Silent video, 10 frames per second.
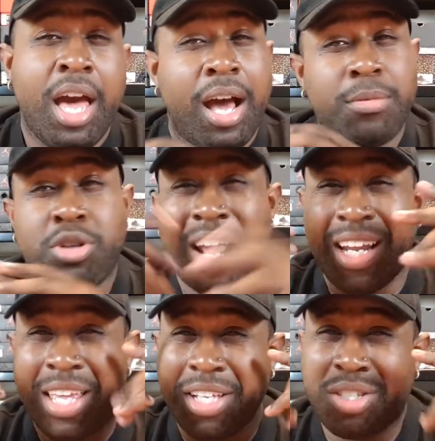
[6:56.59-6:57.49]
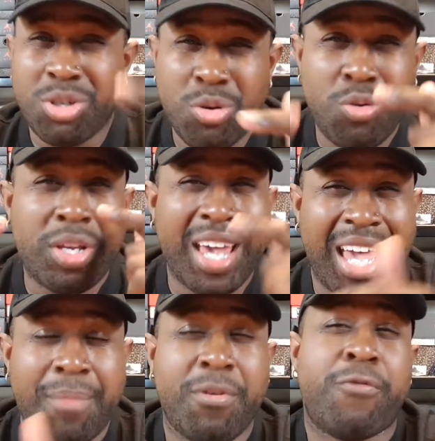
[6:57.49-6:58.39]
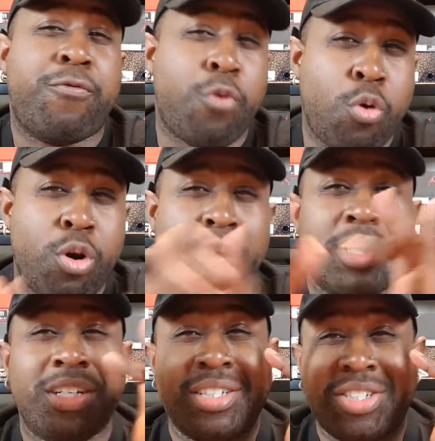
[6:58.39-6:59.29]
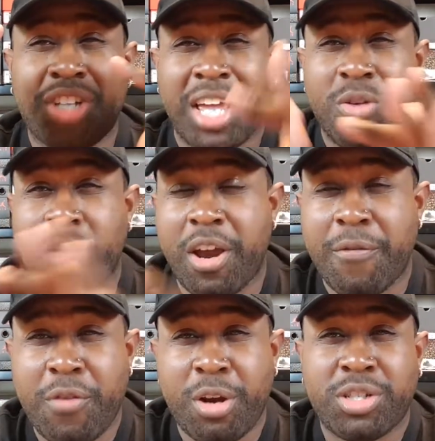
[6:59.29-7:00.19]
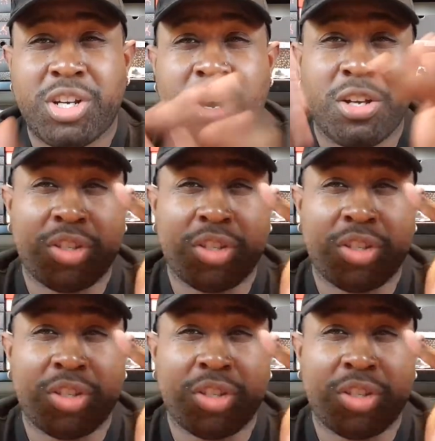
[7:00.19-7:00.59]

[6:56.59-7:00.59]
I'm trying to hit 2K before January 1st, y'all.